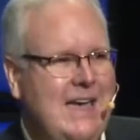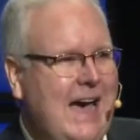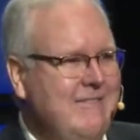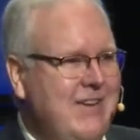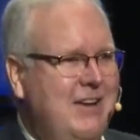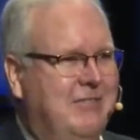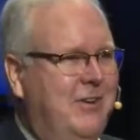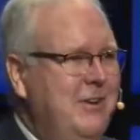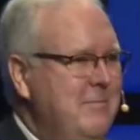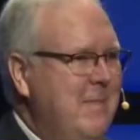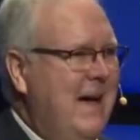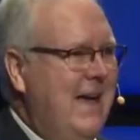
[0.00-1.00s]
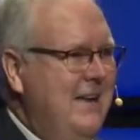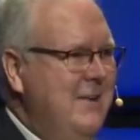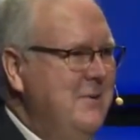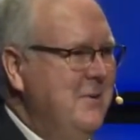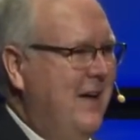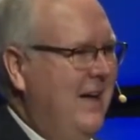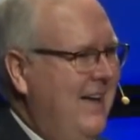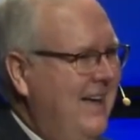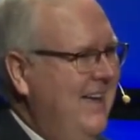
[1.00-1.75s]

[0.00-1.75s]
I've got a friend of mine who uh,